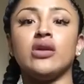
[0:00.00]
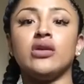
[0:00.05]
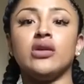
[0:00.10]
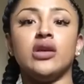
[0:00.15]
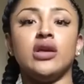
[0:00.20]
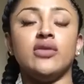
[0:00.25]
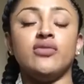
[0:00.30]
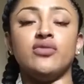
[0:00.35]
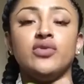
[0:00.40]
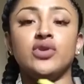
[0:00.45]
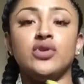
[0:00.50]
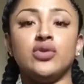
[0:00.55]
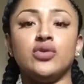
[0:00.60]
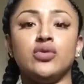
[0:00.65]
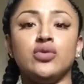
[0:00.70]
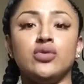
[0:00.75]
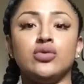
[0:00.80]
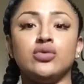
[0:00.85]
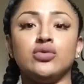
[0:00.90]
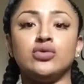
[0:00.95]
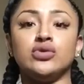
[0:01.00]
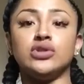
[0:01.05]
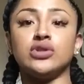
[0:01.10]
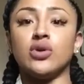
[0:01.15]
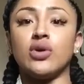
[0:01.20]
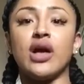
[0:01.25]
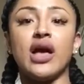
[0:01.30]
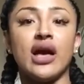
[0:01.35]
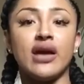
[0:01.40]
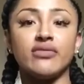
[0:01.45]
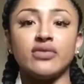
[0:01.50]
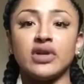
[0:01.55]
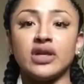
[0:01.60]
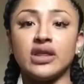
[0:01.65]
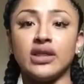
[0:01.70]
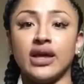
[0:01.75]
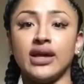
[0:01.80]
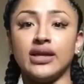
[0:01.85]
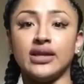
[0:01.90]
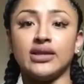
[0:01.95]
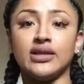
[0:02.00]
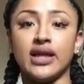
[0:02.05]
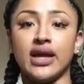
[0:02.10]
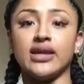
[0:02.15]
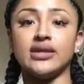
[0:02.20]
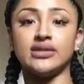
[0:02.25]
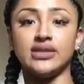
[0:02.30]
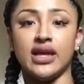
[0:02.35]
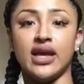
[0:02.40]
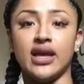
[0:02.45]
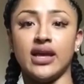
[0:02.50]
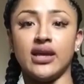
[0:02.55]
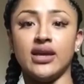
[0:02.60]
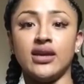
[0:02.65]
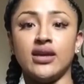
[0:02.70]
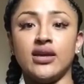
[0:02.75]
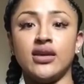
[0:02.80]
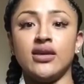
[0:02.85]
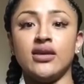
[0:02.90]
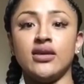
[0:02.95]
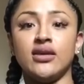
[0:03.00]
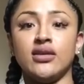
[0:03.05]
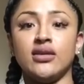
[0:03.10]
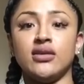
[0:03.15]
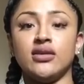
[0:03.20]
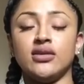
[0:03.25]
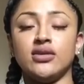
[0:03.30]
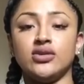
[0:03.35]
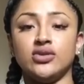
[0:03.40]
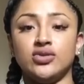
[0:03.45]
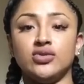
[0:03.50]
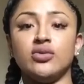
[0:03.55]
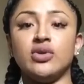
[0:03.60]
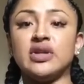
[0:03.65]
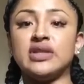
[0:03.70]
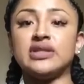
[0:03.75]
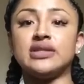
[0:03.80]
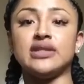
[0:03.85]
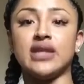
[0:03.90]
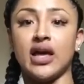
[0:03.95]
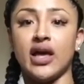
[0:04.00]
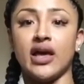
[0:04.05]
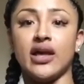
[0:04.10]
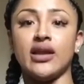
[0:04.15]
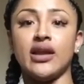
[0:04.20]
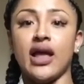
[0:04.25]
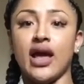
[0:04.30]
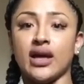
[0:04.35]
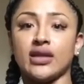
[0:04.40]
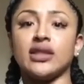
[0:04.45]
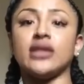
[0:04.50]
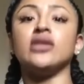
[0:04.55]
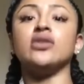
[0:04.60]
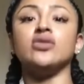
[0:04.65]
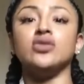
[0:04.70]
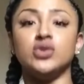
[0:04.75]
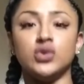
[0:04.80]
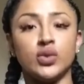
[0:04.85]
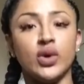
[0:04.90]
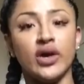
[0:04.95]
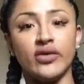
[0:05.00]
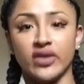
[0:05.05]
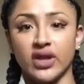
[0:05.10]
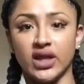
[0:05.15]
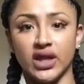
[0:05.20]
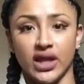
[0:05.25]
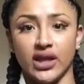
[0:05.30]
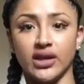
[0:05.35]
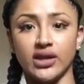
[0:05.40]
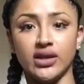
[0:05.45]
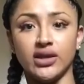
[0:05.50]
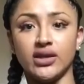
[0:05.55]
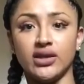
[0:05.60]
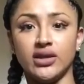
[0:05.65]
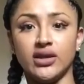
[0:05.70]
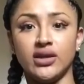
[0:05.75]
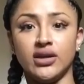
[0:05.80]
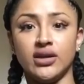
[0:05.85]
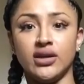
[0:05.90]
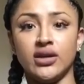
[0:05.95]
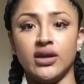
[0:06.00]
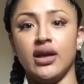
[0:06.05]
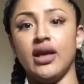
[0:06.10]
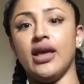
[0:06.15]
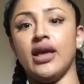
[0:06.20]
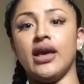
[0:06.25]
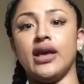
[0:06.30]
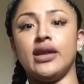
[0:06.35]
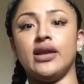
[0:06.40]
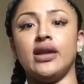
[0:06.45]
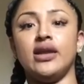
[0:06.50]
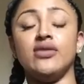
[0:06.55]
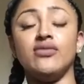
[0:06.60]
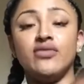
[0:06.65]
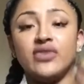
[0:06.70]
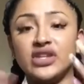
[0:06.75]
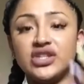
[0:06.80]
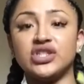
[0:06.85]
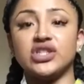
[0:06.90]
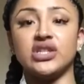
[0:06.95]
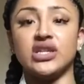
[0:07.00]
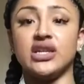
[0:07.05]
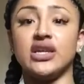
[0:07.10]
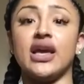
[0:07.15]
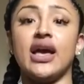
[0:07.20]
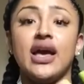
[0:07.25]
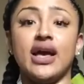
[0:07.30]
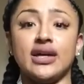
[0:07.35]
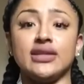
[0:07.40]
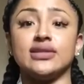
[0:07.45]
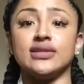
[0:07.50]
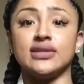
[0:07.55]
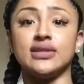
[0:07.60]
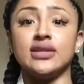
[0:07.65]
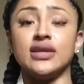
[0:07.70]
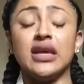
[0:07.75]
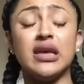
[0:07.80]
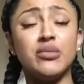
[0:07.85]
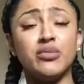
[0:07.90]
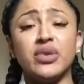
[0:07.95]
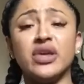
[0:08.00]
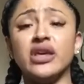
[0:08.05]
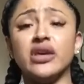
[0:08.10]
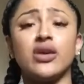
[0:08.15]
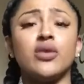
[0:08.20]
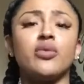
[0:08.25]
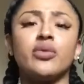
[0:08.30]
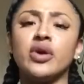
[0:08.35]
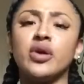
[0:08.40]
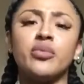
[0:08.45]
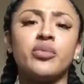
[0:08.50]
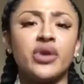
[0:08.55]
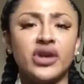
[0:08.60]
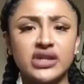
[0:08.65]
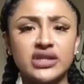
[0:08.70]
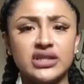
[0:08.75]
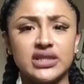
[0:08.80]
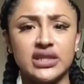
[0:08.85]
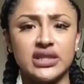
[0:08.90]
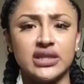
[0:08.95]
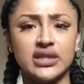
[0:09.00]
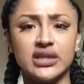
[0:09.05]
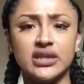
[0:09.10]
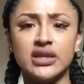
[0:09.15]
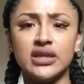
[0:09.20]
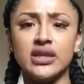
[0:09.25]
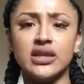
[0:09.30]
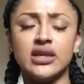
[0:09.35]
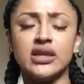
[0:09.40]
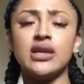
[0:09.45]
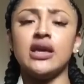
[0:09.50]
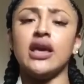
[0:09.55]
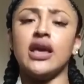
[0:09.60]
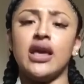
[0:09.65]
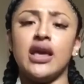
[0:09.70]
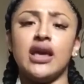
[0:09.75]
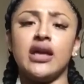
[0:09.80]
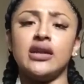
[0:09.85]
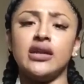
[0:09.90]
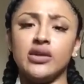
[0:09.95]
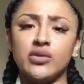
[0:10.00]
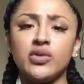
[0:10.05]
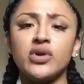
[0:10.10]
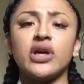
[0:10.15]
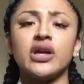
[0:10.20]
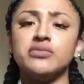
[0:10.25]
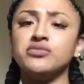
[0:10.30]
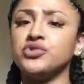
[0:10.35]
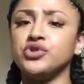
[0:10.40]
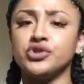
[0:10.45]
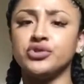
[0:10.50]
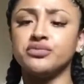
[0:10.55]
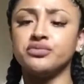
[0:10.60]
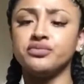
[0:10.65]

if you don't have a client that day, do a set and act like you do have a client, and envision it as it being a real person, and it will come true.